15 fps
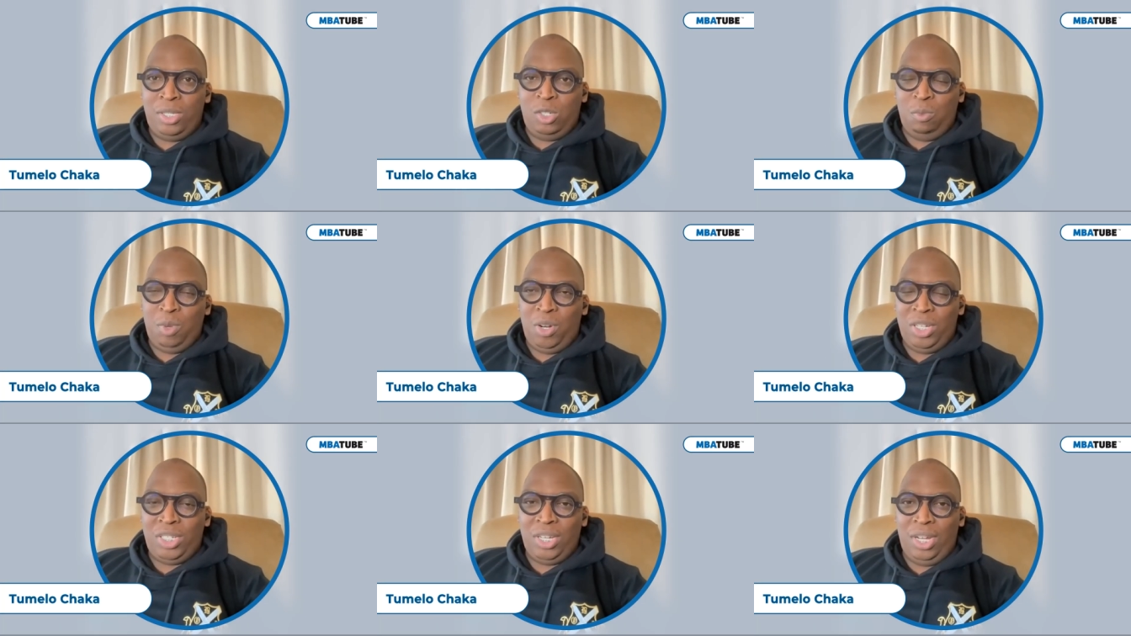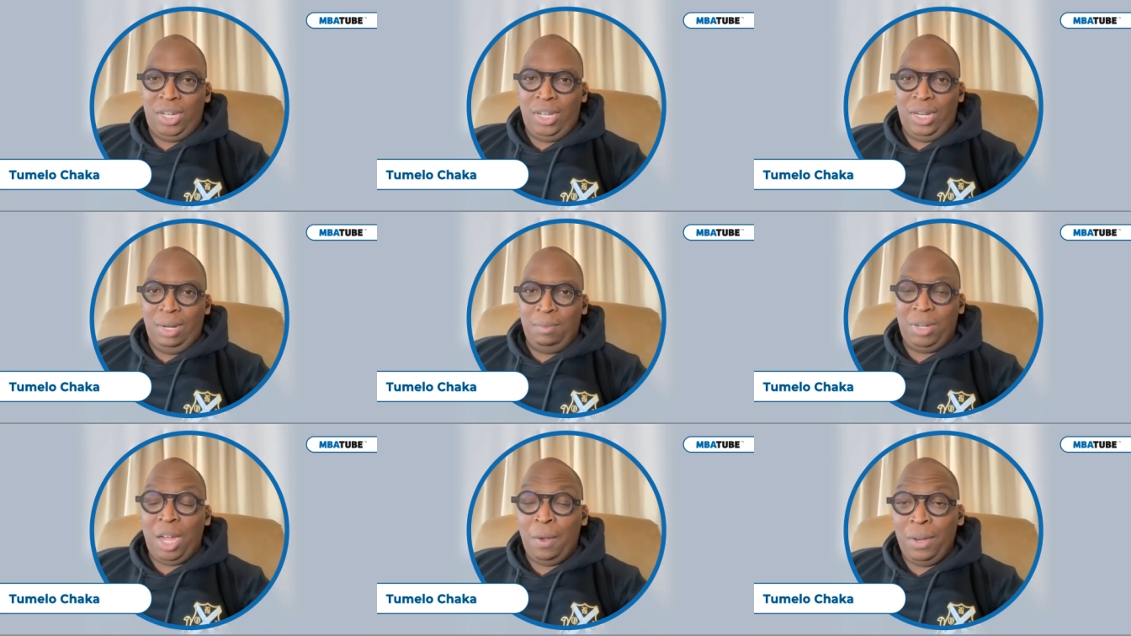is Tumelo Chaka,
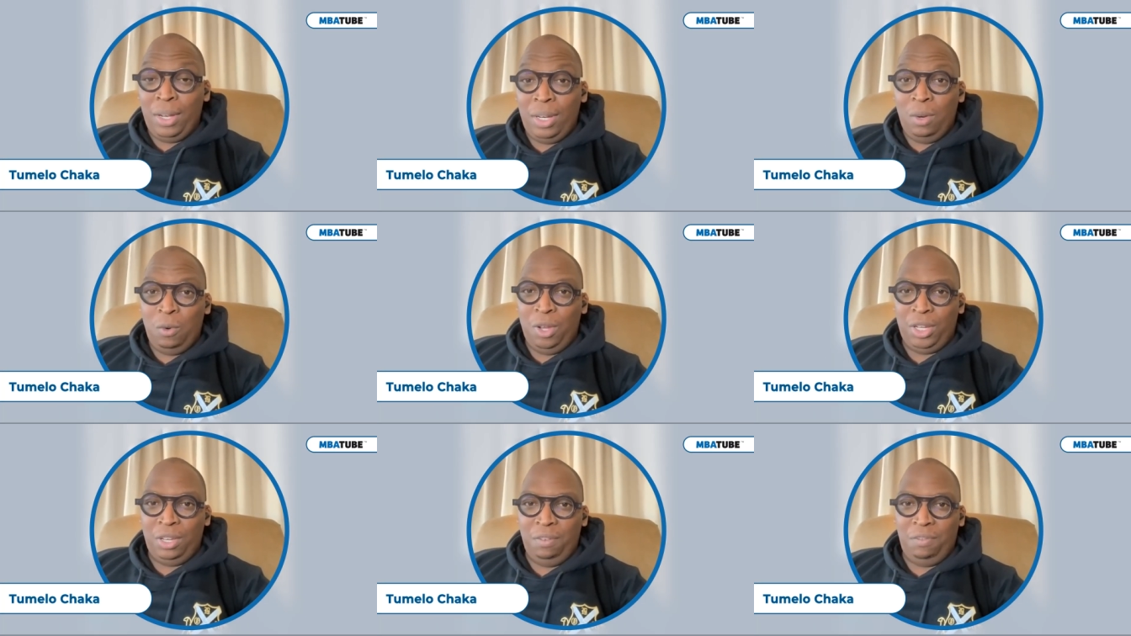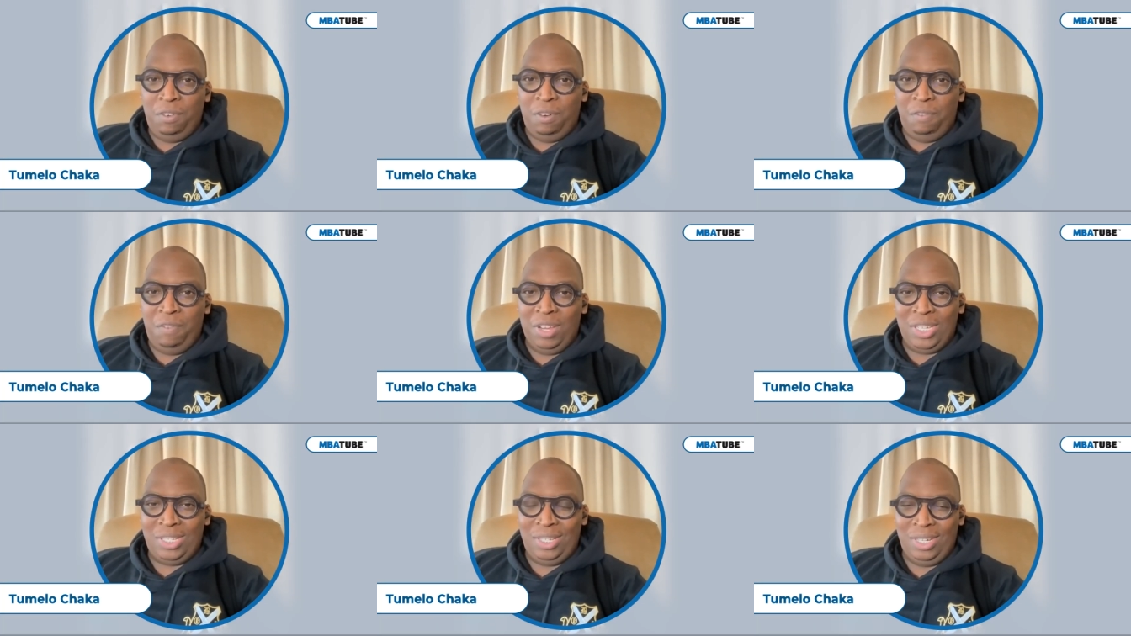and I'm currently working for
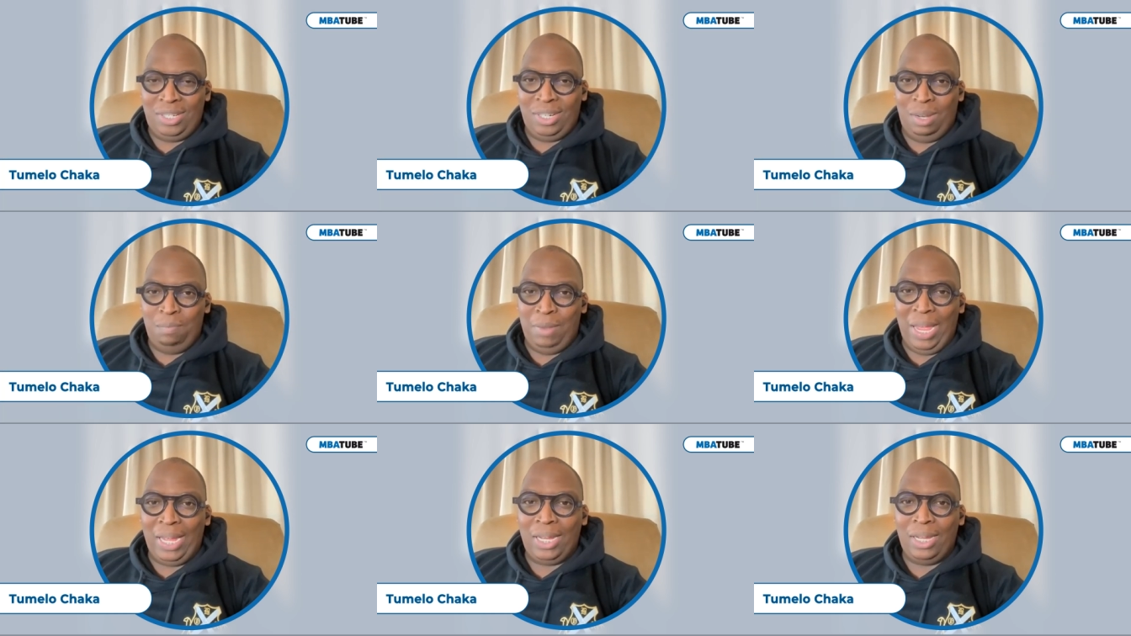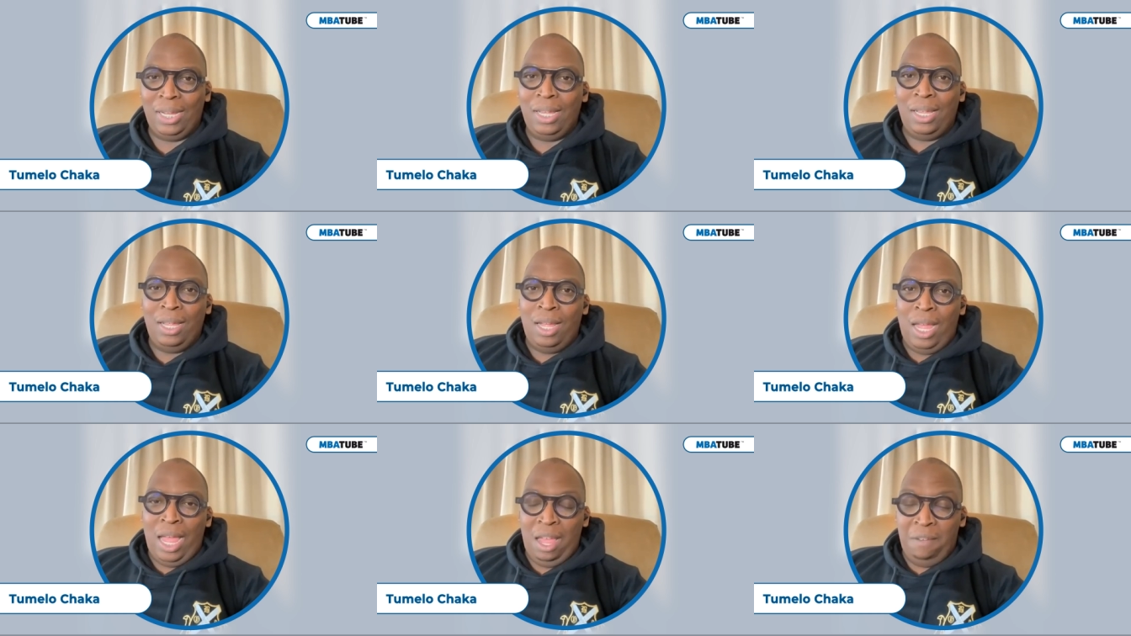First National Bank,
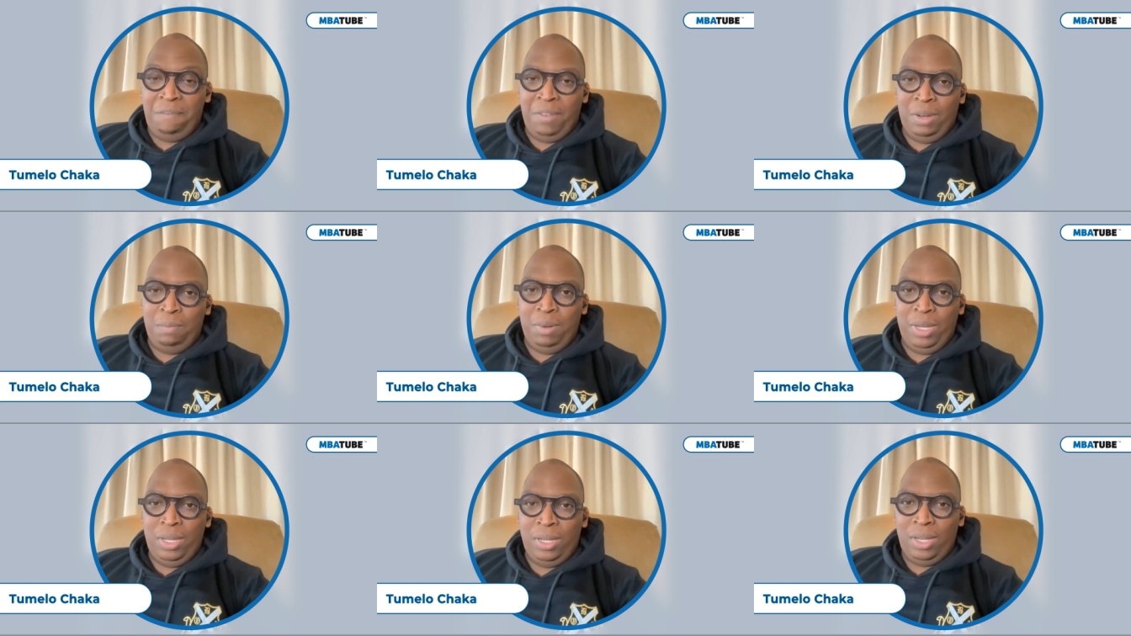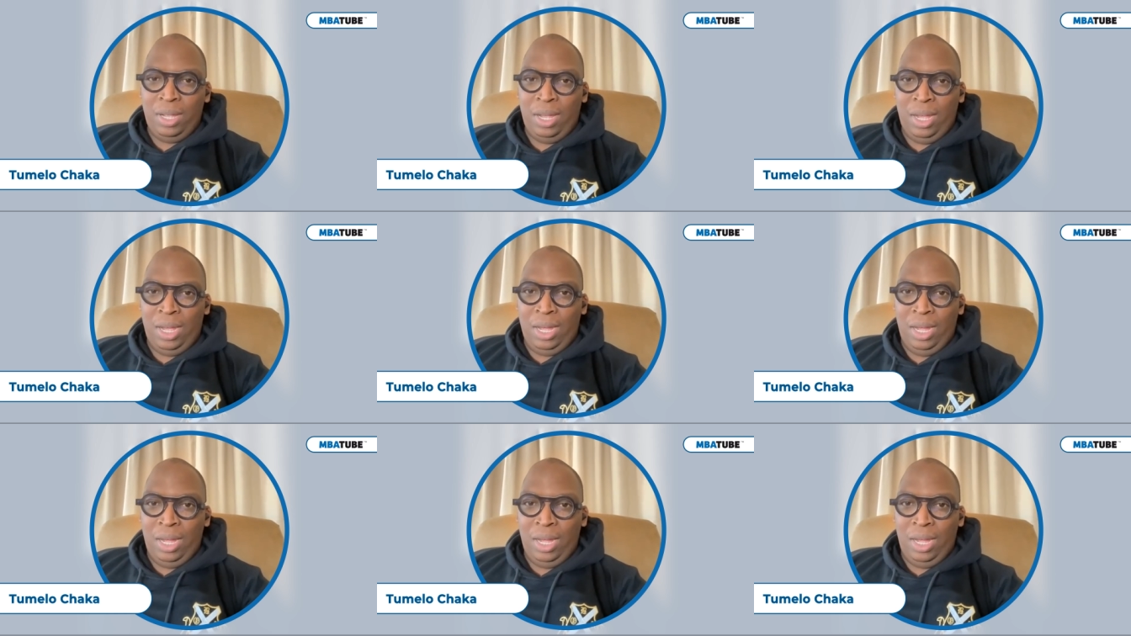FNB.